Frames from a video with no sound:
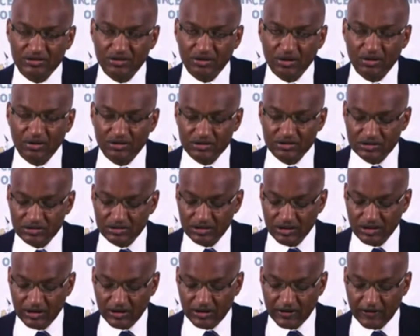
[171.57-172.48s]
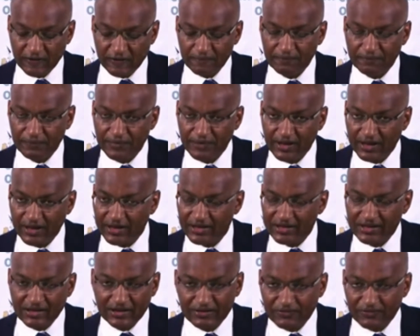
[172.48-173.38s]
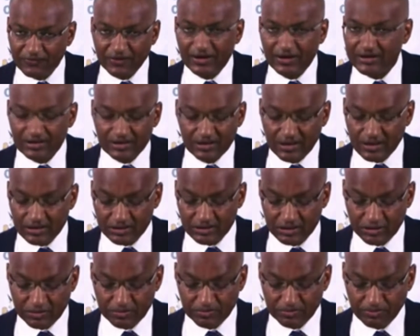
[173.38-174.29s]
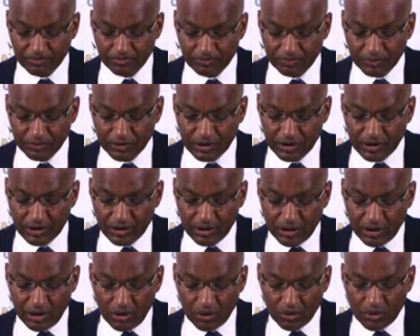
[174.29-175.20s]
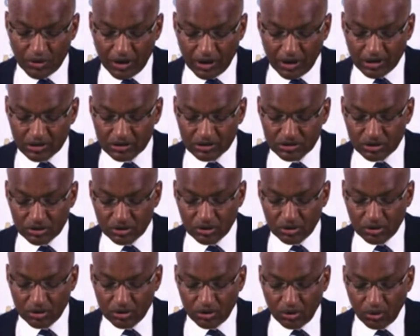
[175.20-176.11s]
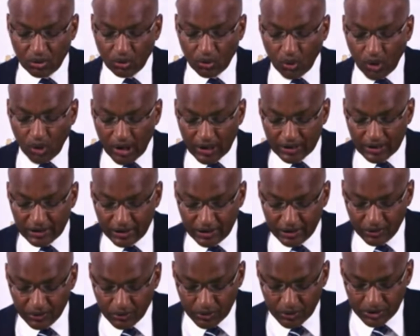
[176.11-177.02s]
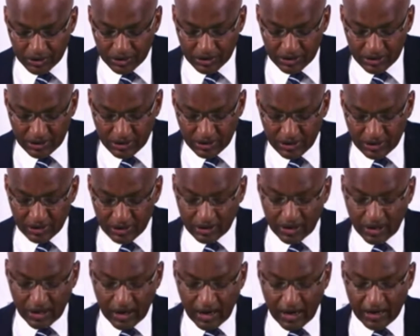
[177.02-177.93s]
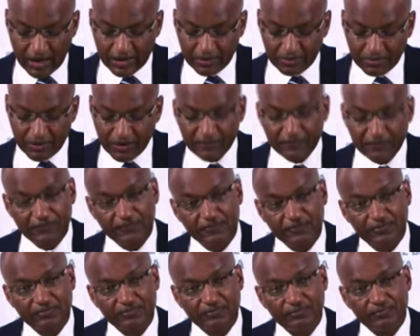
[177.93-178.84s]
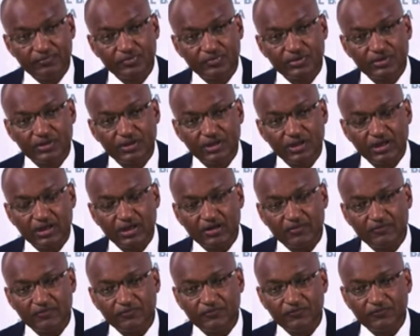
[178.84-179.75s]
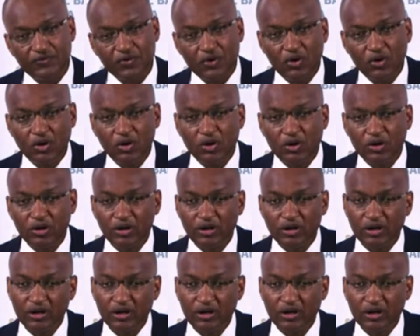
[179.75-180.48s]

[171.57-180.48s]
dollars in the very near term. We are also working with the IMF for